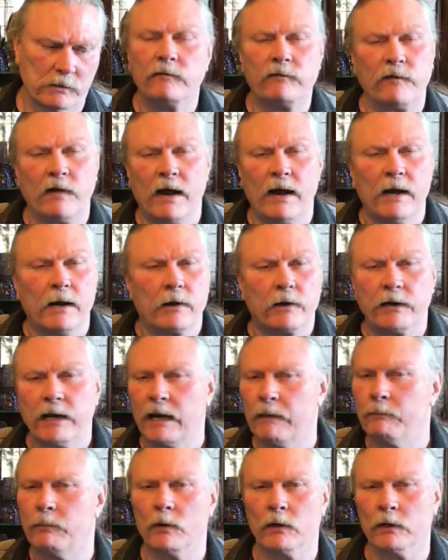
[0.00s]
the fire
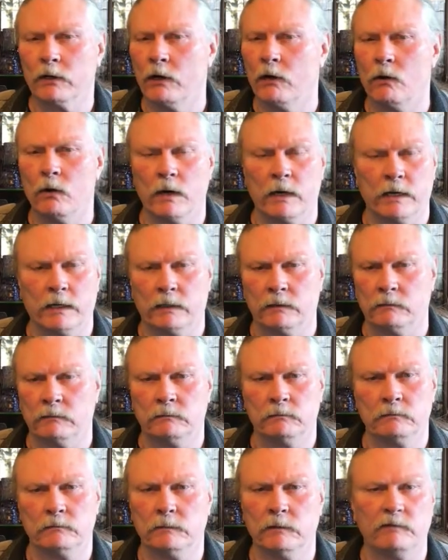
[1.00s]
kept on going.
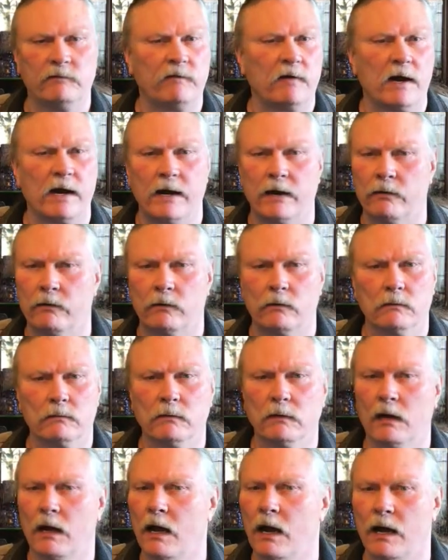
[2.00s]
The fire,
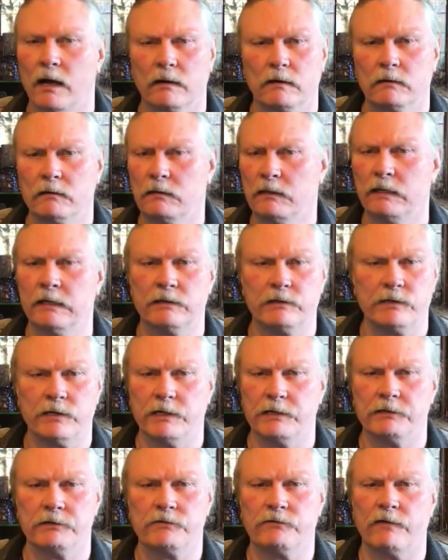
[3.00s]
the hot,
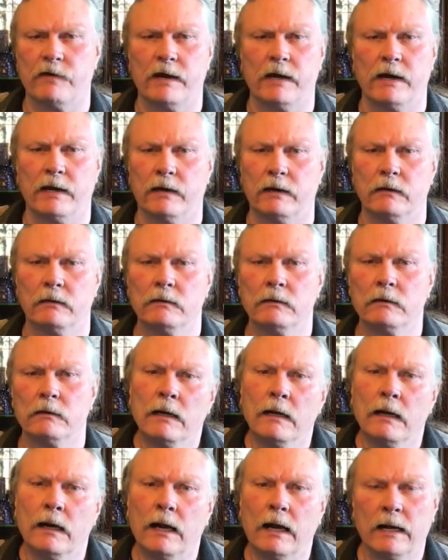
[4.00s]
intense fire.
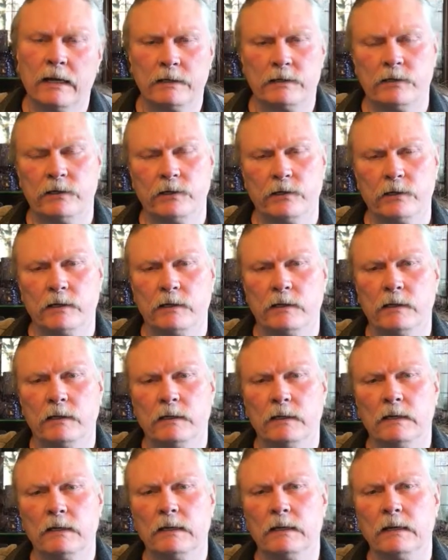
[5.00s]
I took
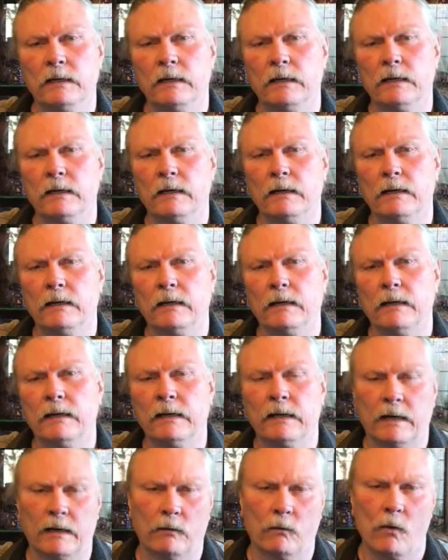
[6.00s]

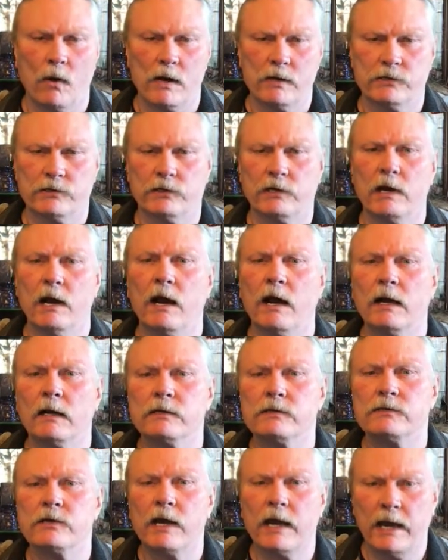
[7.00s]
and I watched
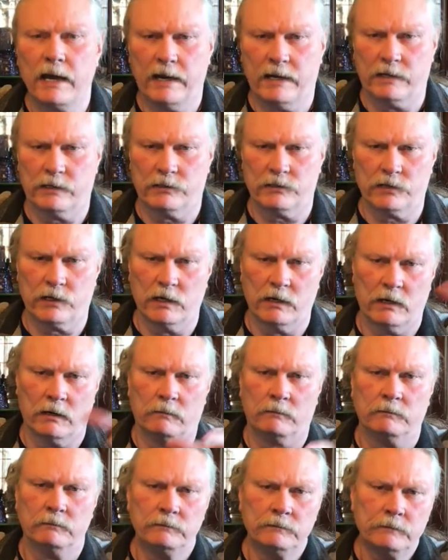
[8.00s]
God's hands
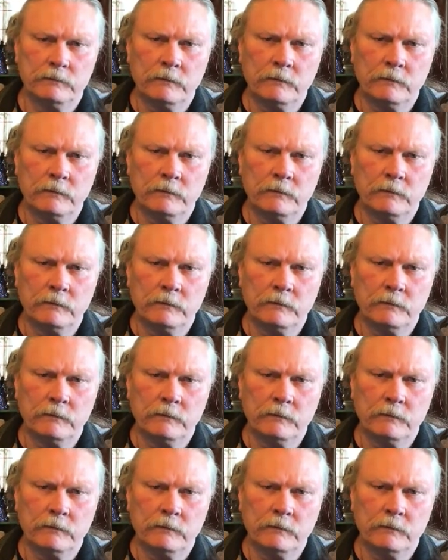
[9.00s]
come